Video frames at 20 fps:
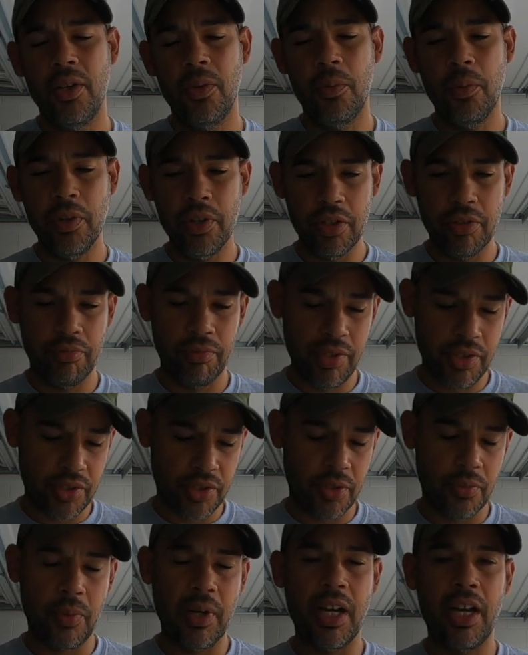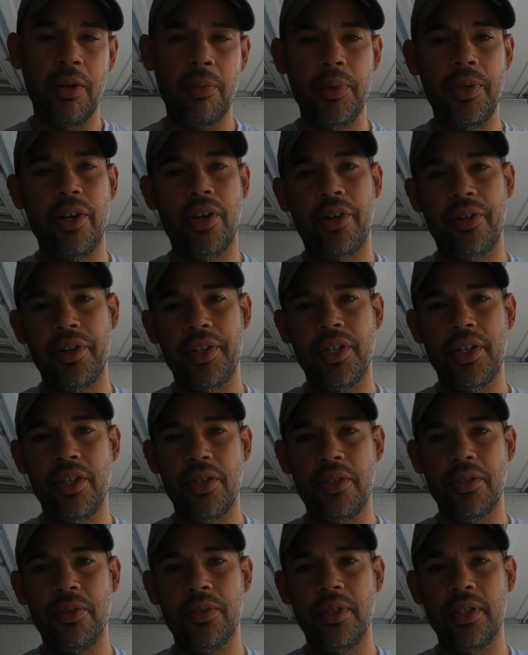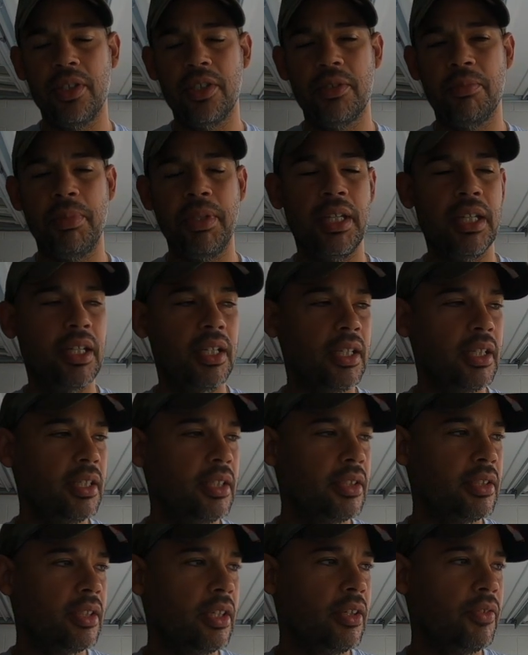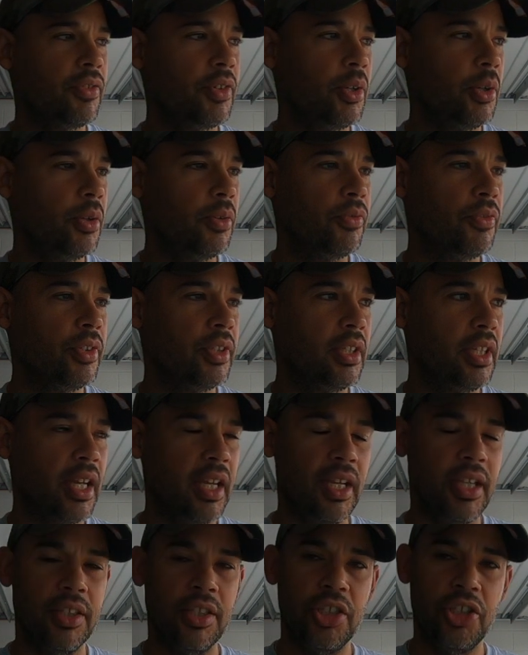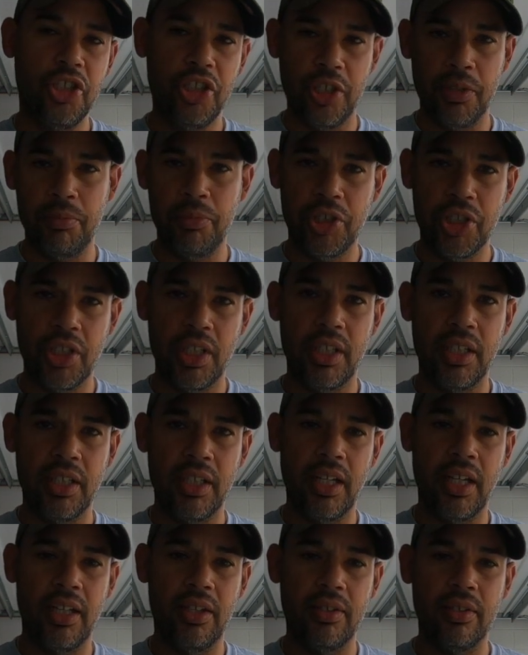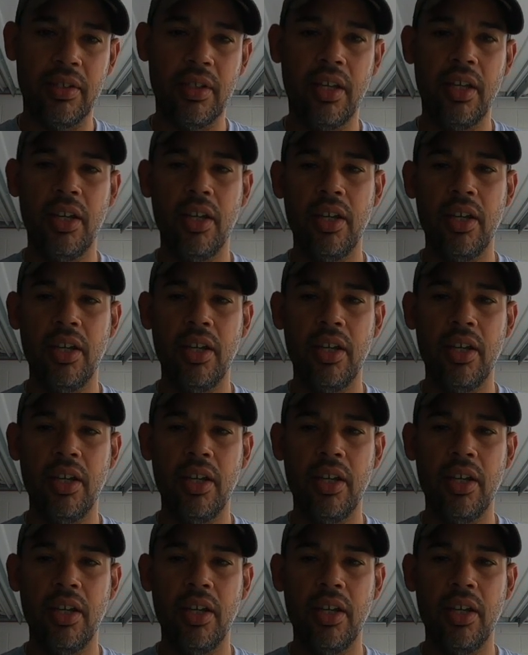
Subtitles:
One of the reasons why we already know is because of COVID and the gym shutting down.